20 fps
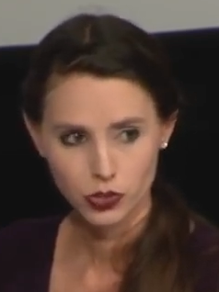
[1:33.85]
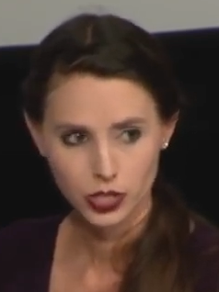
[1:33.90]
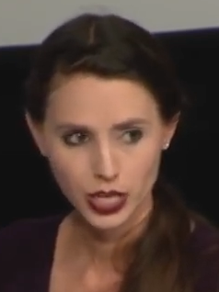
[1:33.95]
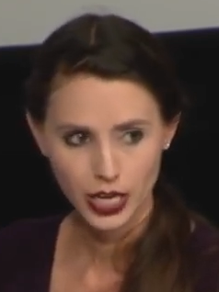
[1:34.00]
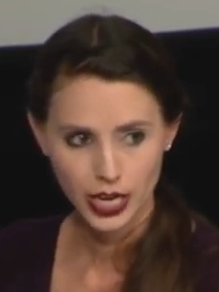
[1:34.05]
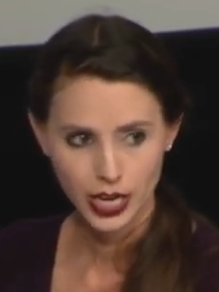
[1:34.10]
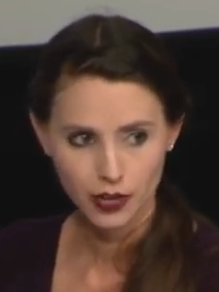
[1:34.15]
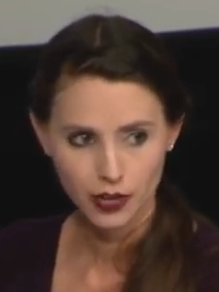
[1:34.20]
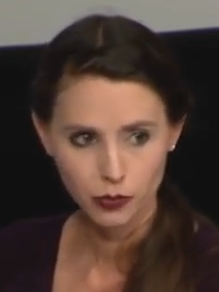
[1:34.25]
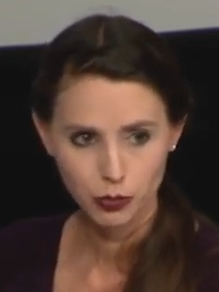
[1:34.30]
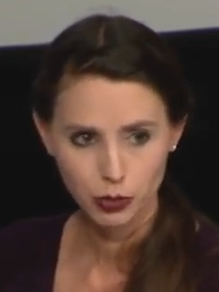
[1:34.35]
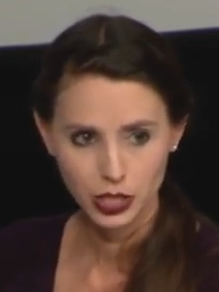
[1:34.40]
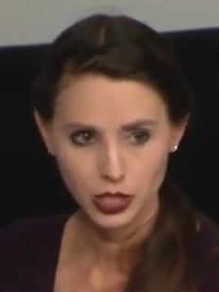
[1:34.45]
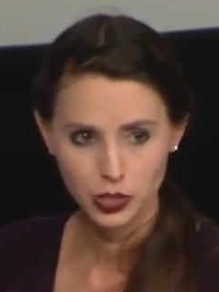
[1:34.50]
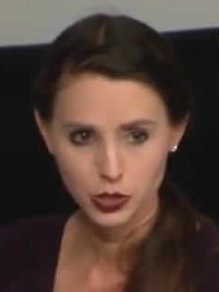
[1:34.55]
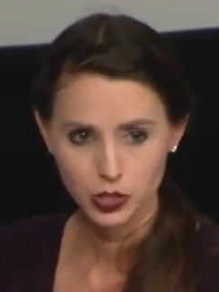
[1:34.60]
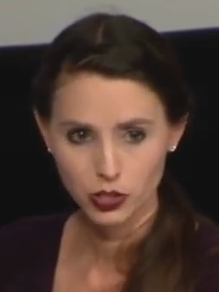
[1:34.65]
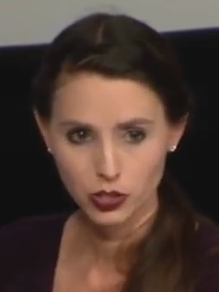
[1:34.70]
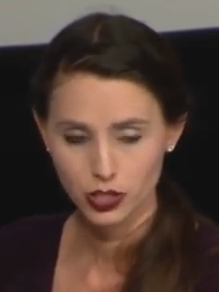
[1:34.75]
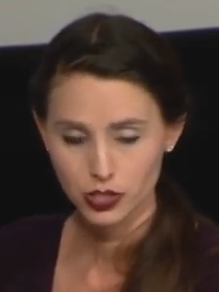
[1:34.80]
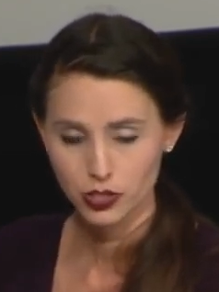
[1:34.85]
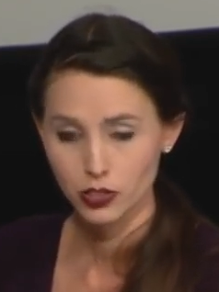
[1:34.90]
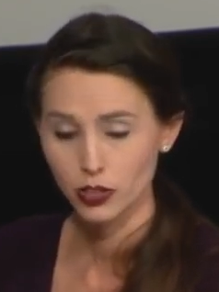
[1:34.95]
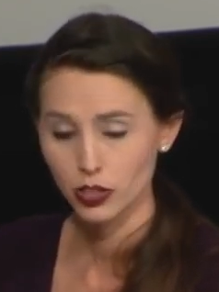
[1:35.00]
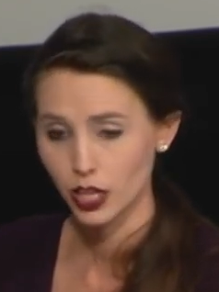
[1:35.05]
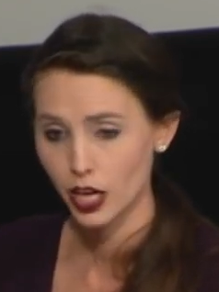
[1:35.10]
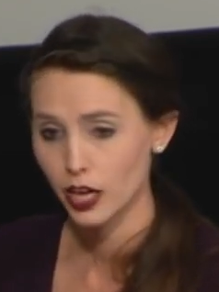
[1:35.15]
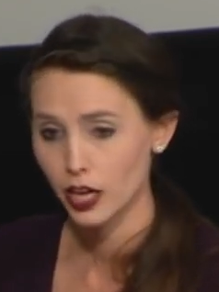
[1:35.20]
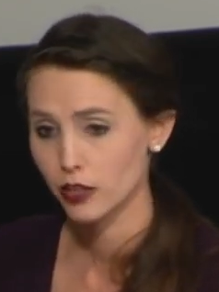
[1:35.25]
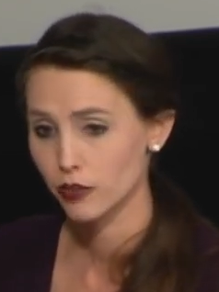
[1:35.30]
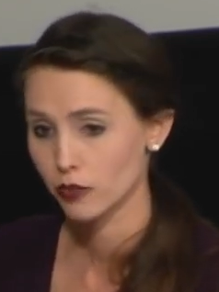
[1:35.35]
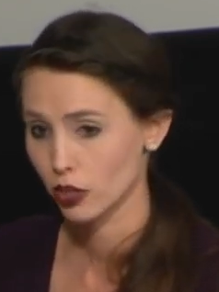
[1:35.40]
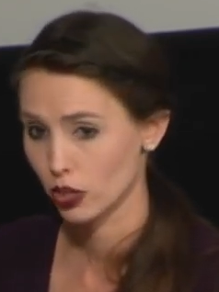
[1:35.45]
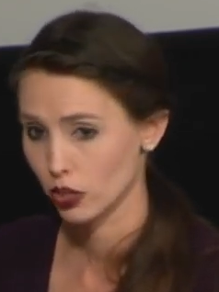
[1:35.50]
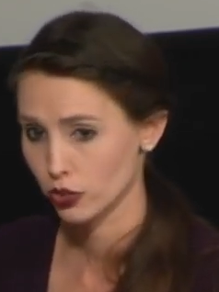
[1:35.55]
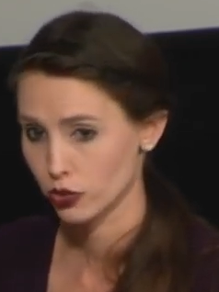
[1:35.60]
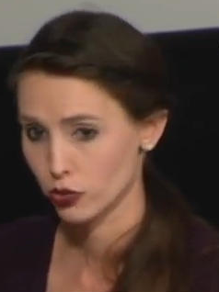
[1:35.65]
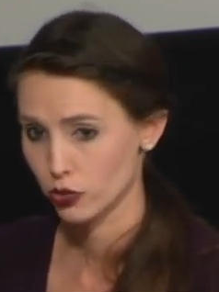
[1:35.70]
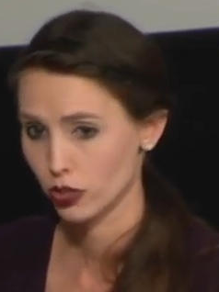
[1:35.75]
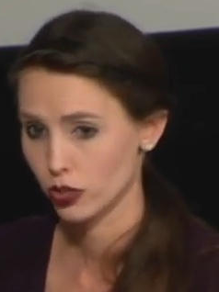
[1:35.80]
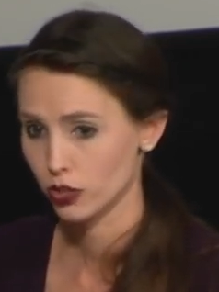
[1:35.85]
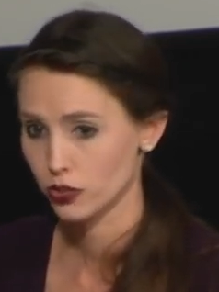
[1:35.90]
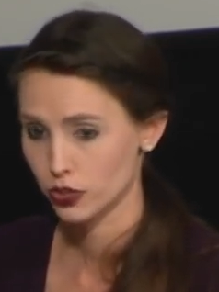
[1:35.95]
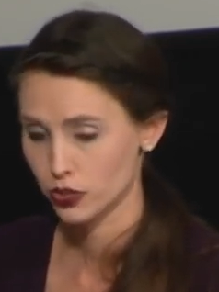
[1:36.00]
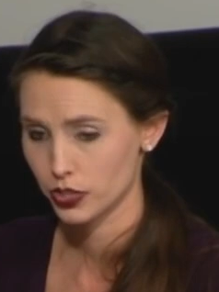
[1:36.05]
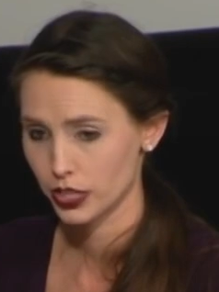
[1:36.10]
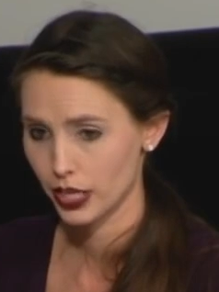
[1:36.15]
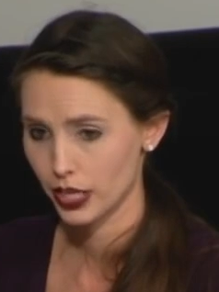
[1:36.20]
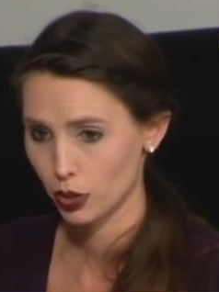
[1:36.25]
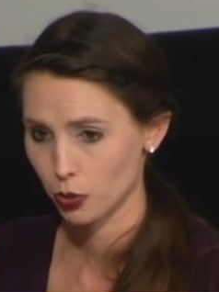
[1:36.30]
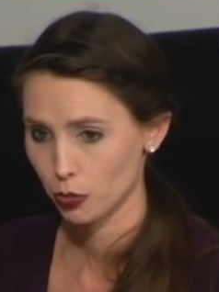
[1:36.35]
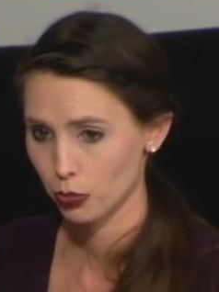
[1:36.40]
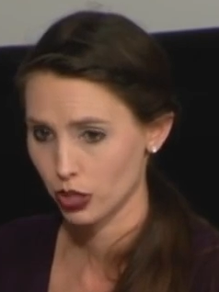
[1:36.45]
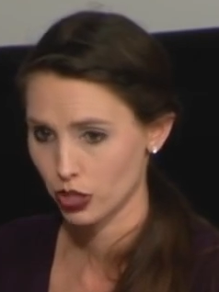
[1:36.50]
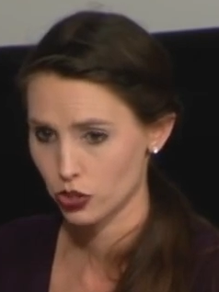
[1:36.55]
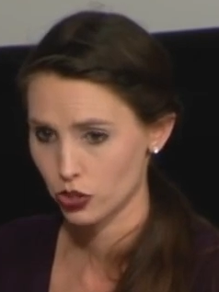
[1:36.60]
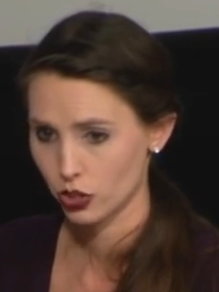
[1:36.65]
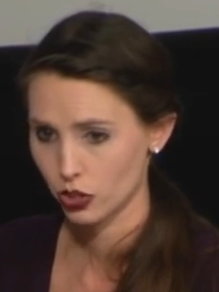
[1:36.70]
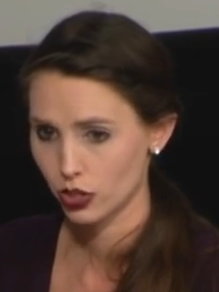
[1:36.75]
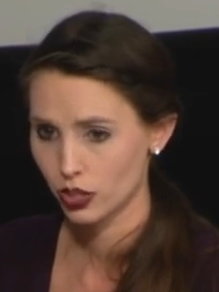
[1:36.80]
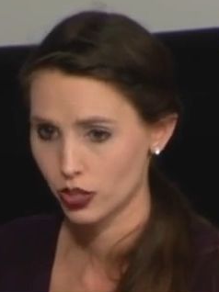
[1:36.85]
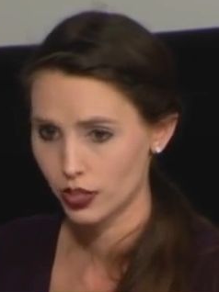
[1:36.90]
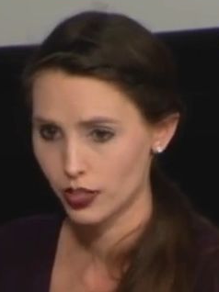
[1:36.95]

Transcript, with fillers: to have because there is a lot of cultural and societal pressure